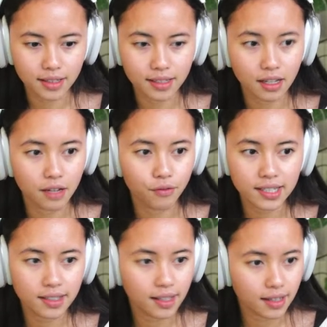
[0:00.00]
It's
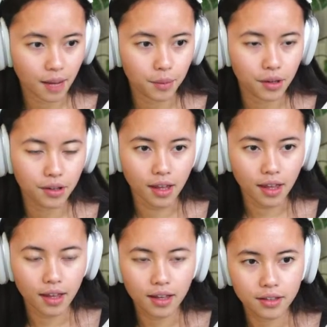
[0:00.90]
written in YAML.
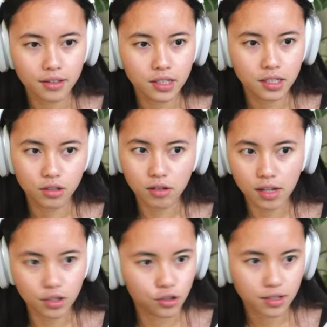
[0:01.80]

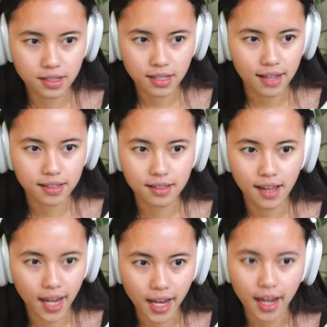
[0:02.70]
It just says,
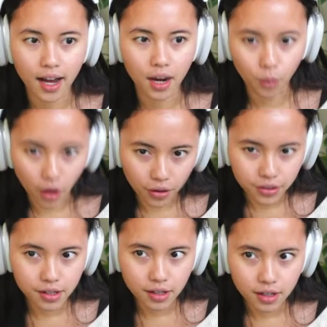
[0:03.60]
hey, I
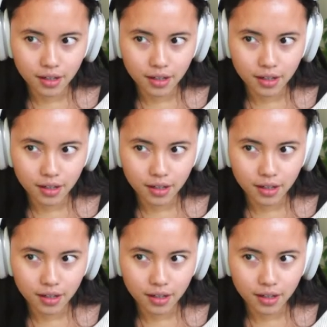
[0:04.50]
want